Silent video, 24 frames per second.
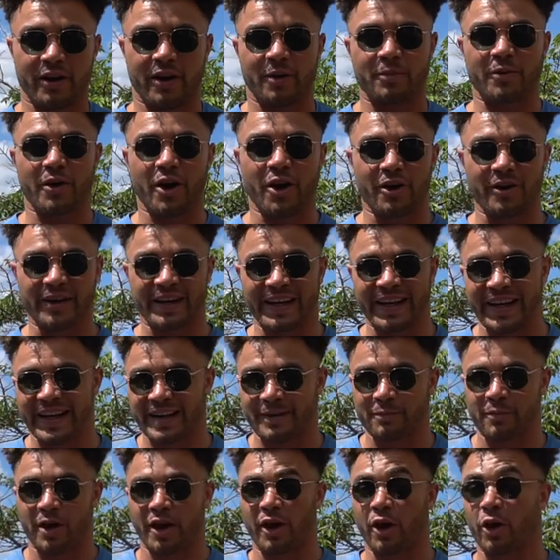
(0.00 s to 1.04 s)
I'm currently in
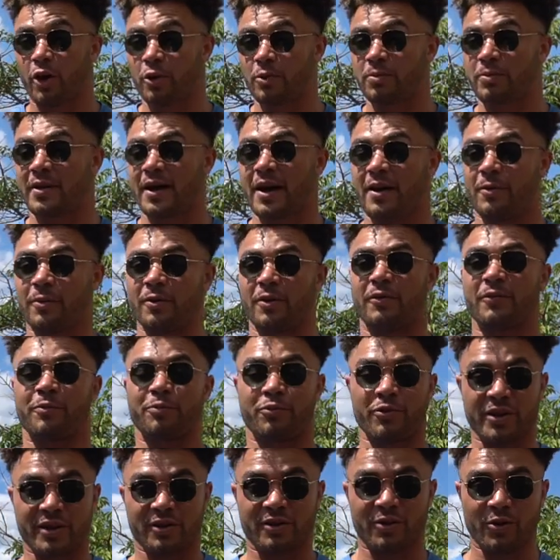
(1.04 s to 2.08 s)
my hometown of
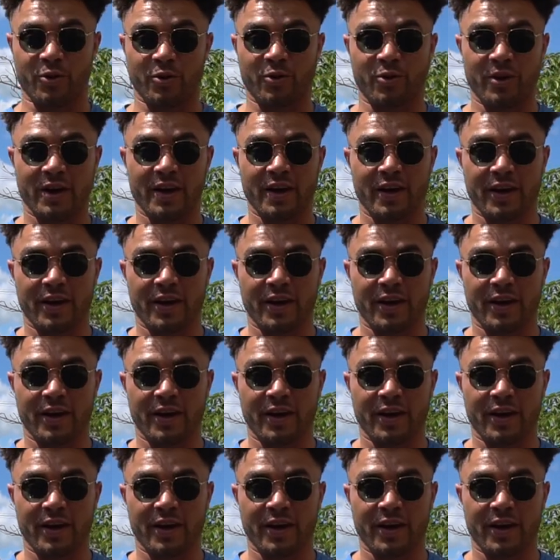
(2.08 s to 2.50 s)
Bristol,